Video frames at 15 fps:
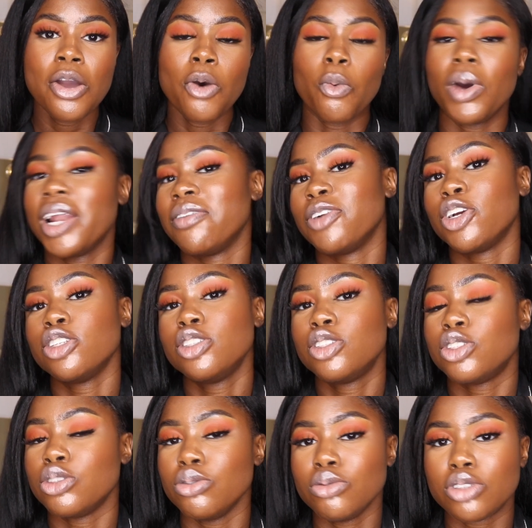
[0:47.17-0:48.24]
Whatever
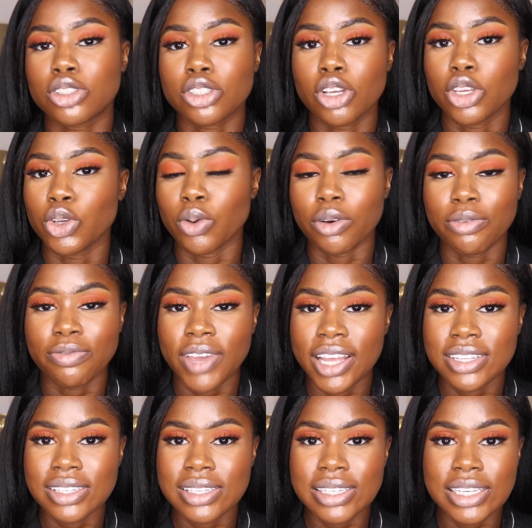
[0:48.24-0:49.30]
suits your
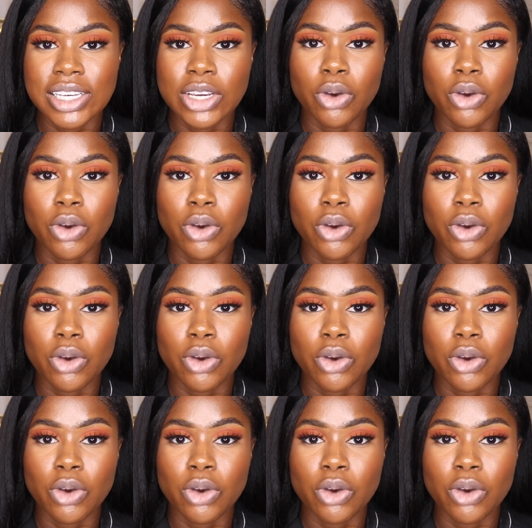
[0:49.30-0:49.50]
fancy,